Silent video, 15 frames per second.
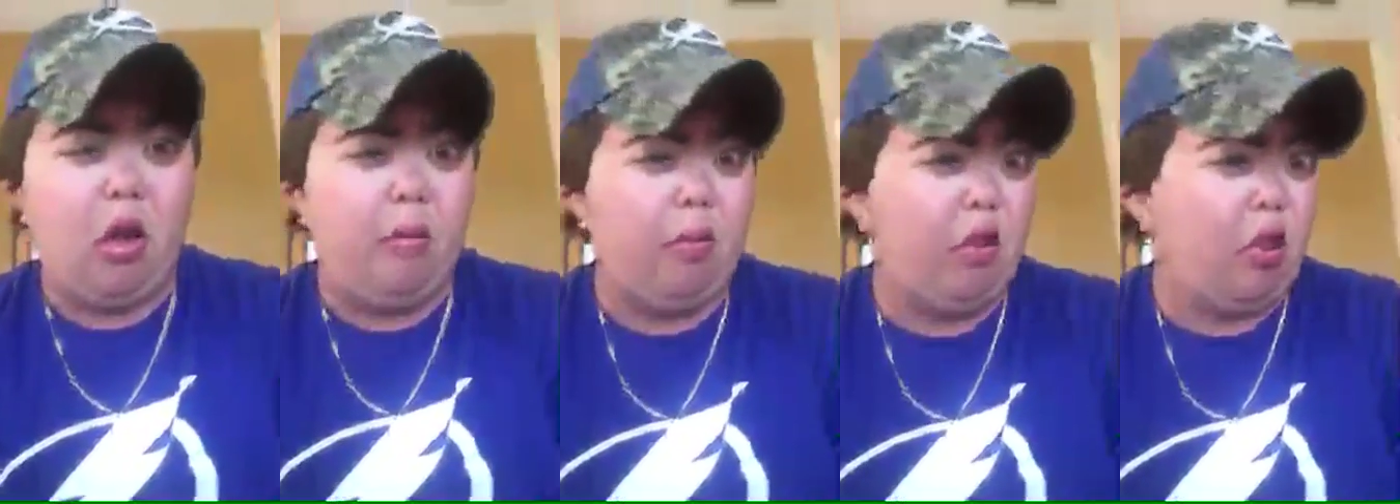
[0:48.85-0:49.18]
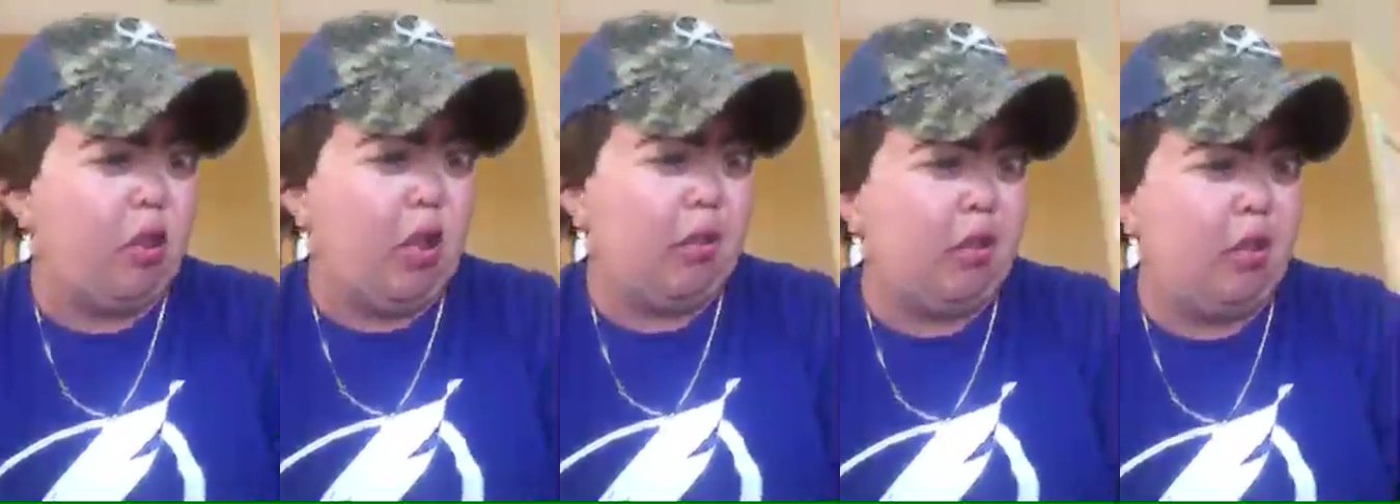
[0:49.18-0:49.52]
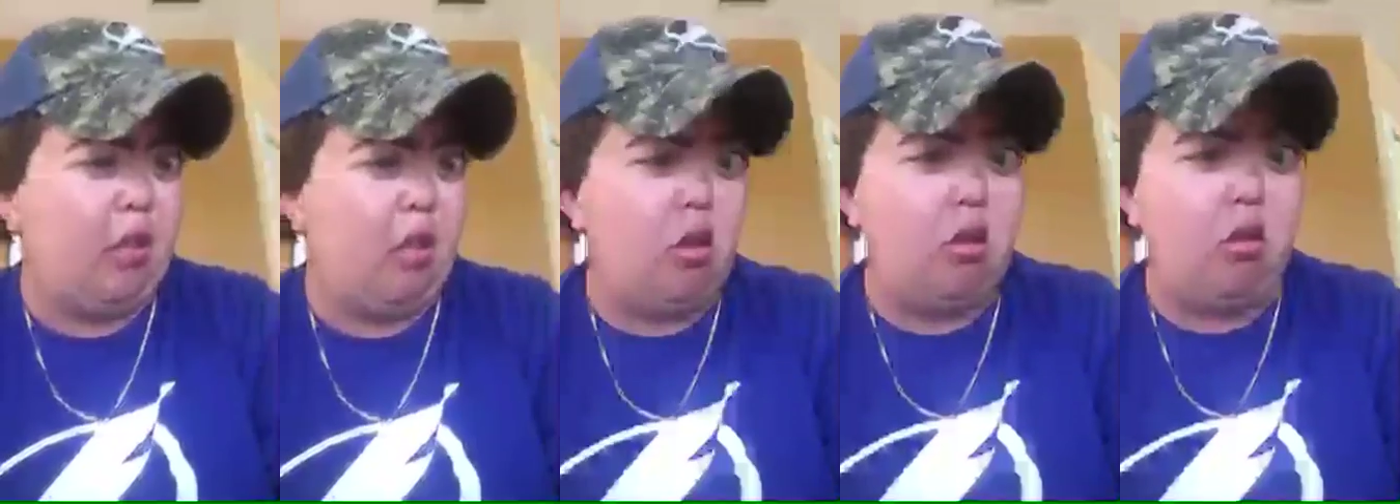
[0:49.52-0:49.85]
I think that's
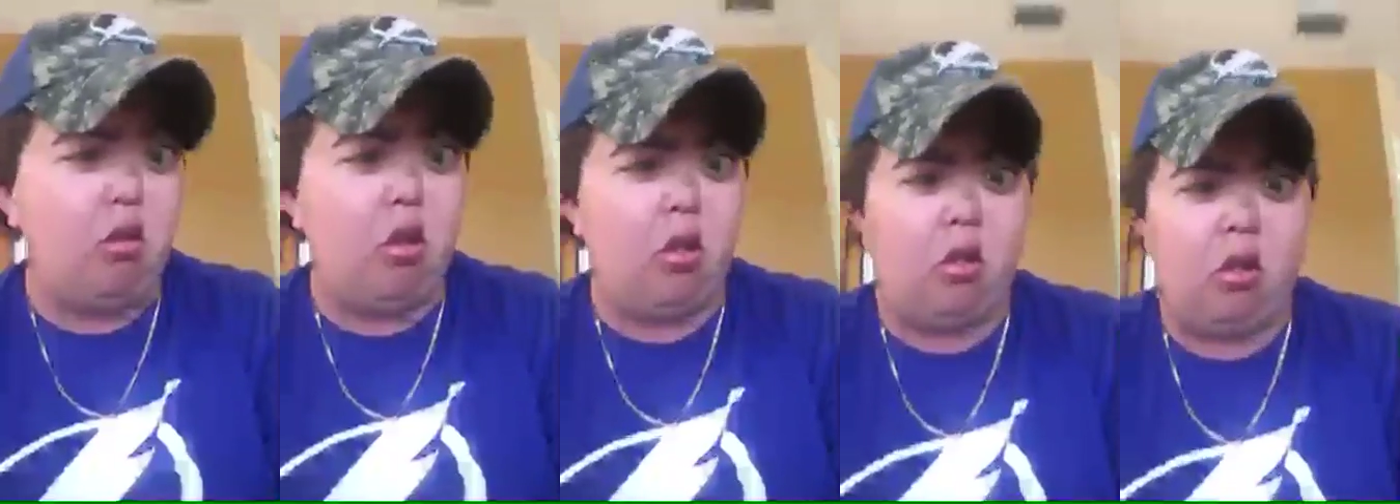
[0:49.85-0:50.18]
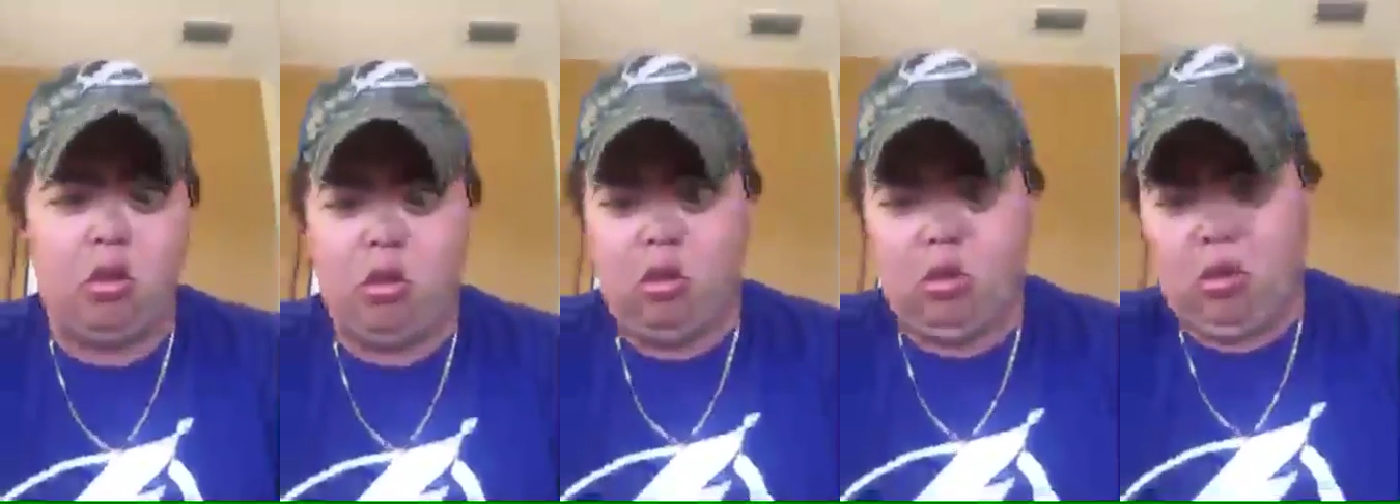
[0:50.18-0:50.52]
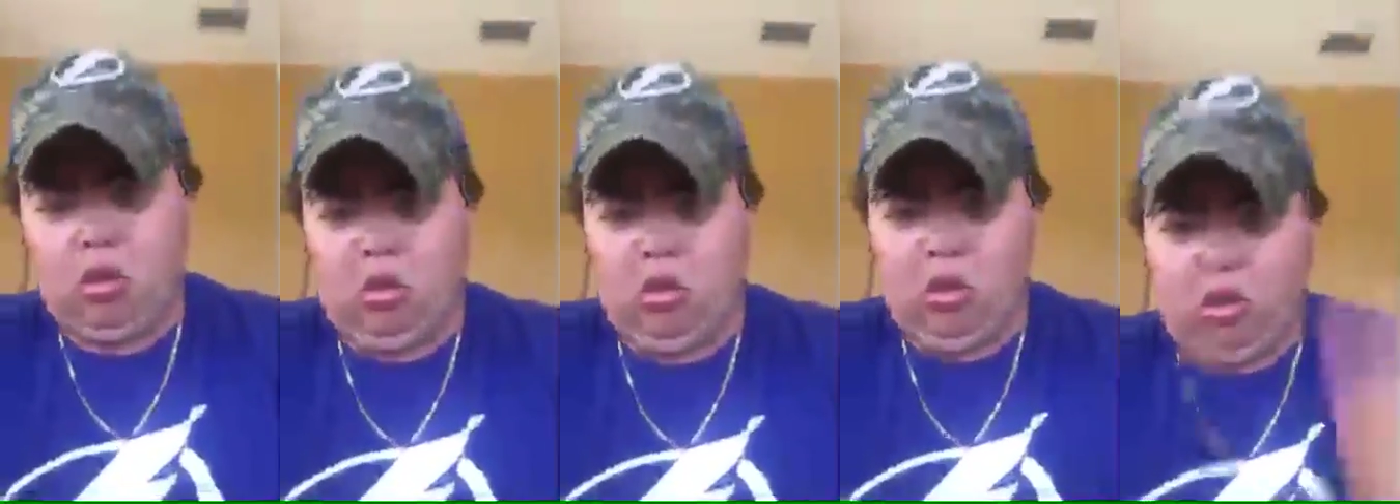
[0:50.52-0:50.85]
easier than
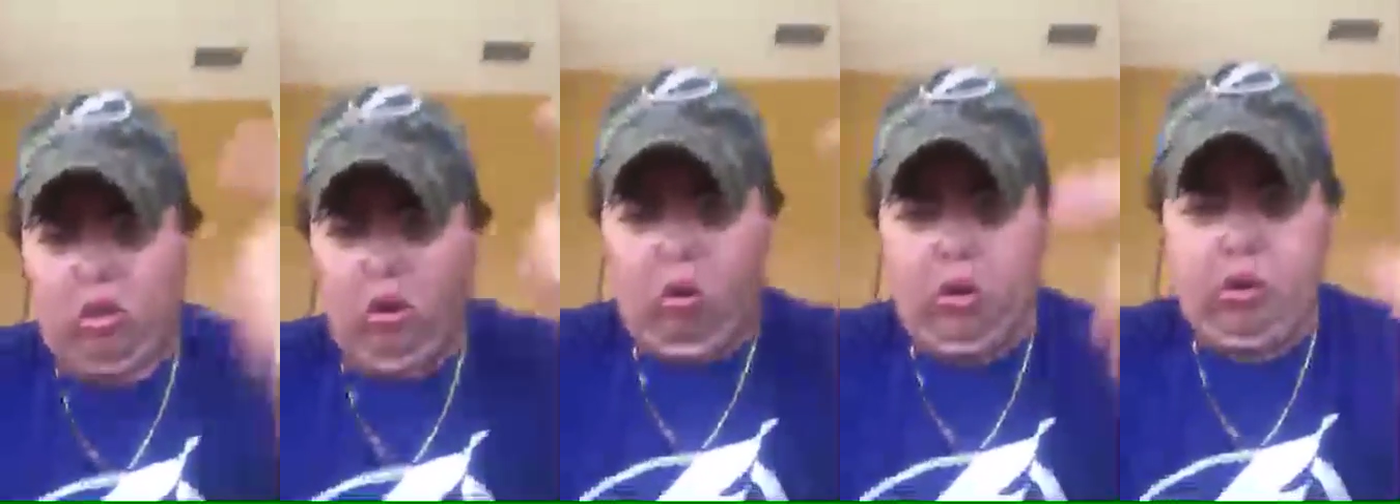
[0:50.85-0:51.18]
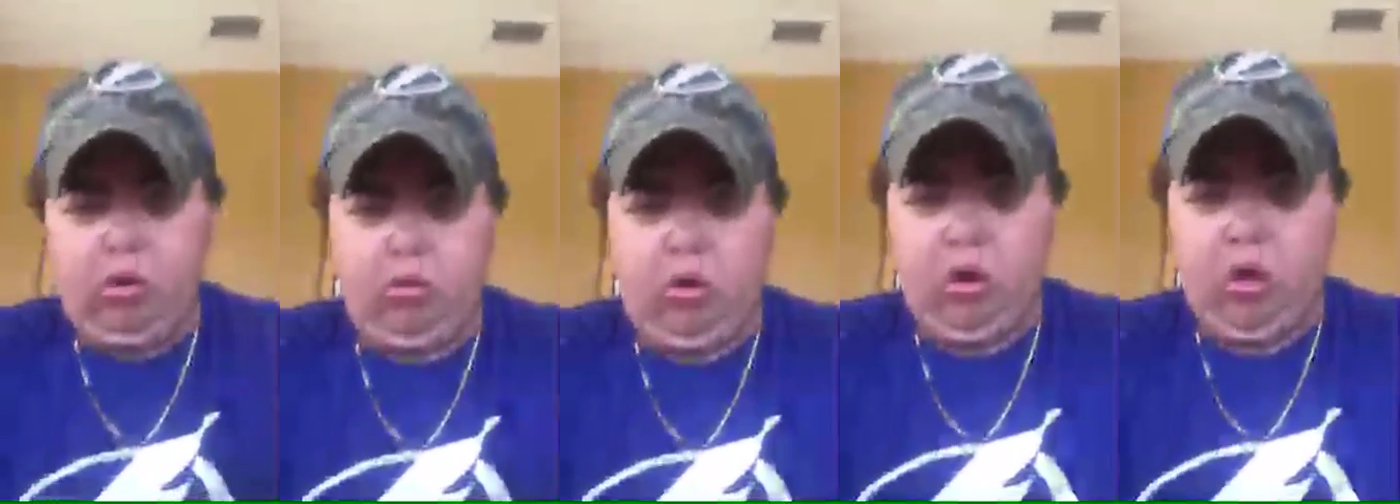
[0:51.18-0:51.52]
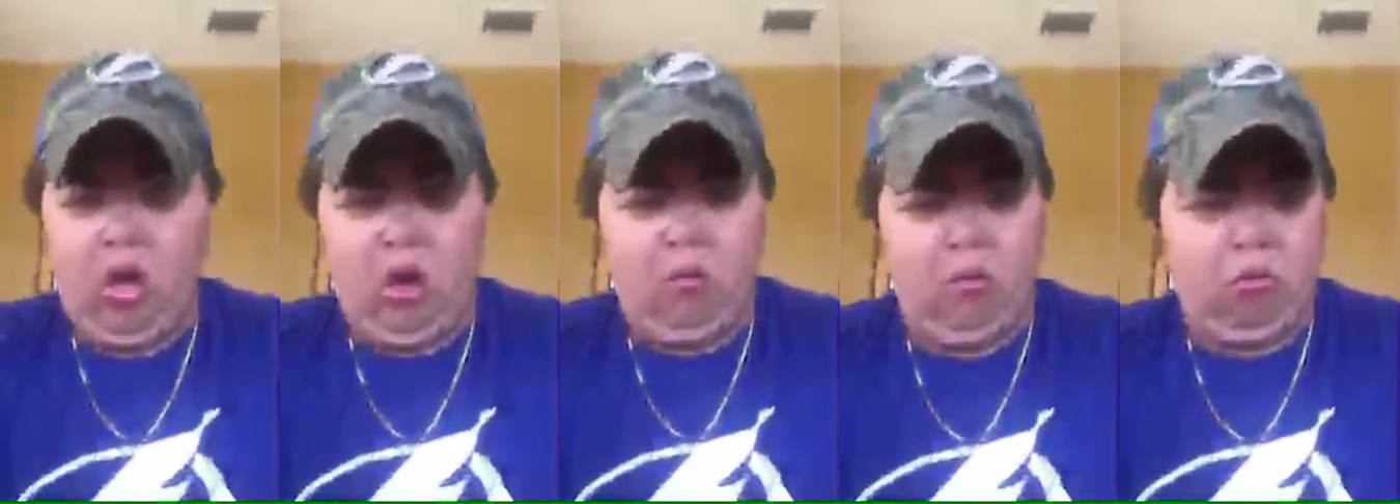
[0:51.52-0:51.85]
going through the
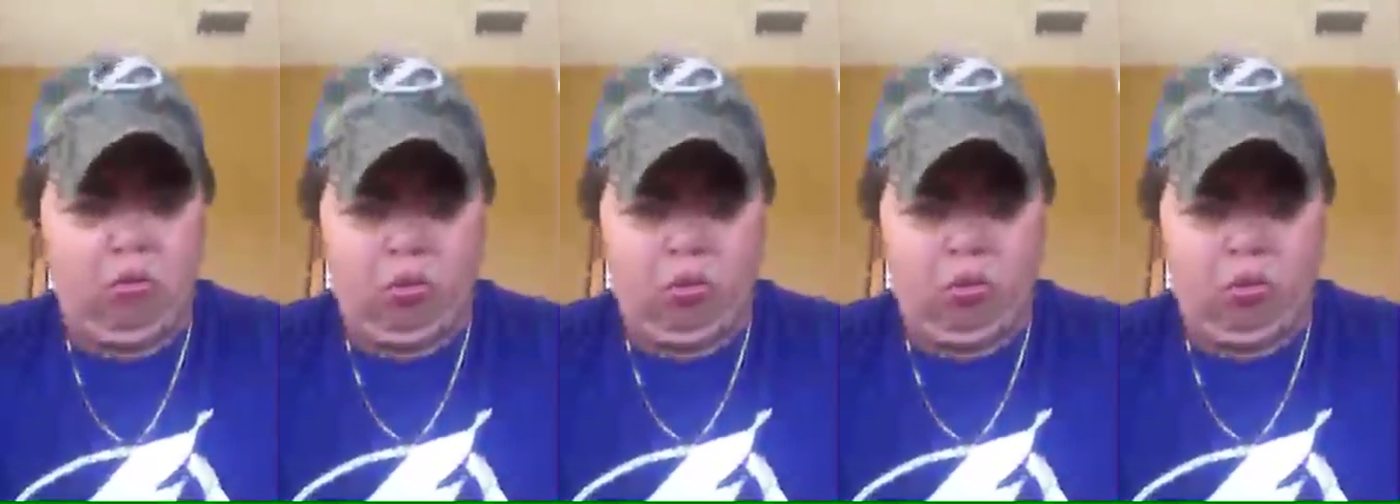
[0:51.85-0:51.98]
camera